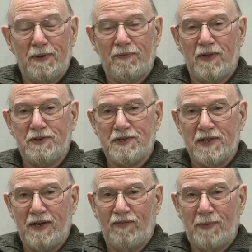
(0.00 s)
of
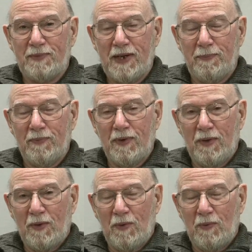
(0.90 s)
Legislative Update
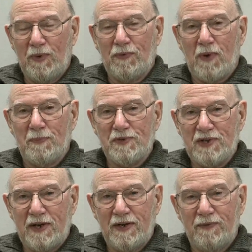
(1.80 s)
with
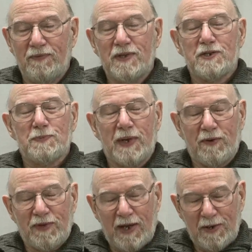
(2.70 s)
Representative Speaker
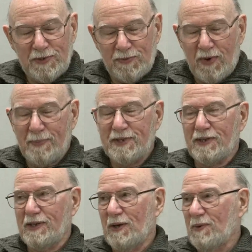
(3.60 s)
of the House, Robert
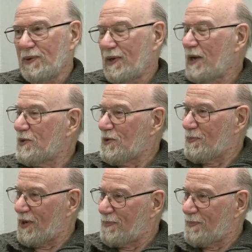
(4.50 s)
DeLeo. How you doing, Bob?